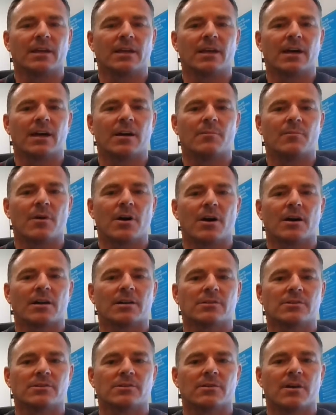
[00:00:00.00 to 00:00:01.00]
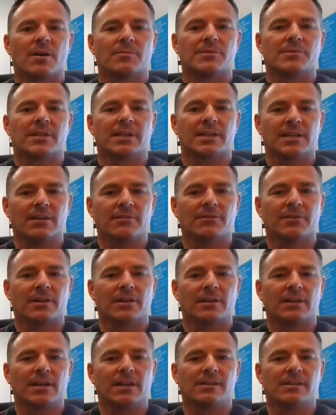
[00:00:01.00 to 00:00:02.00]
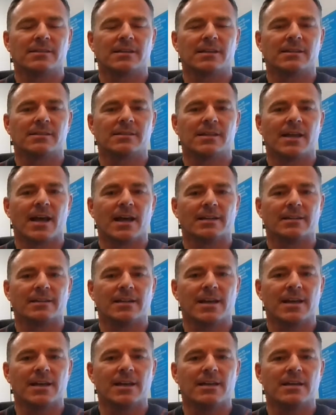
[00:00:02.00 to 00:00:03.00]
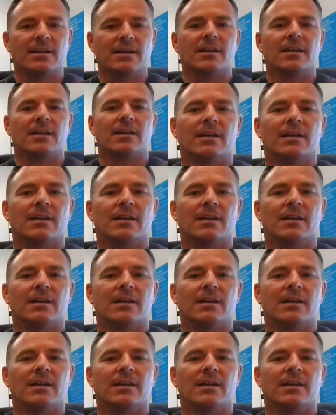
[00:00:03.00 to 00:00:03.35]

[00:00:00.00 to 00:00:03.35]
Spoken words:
markets are up significantly since that day.